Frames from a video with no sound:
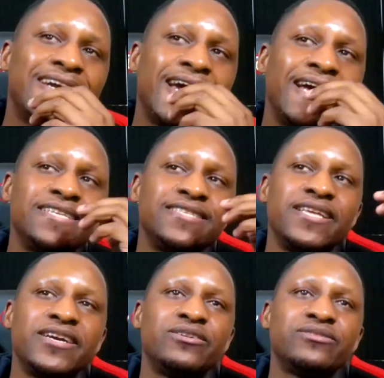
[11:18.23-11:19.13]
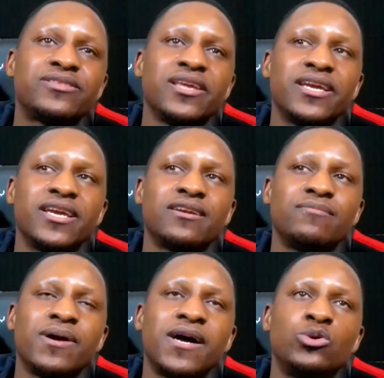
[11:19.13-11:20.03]
and they're thinking
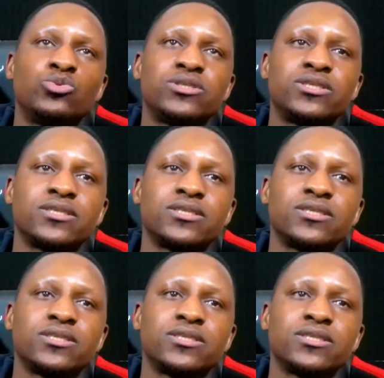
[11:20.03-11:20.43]
about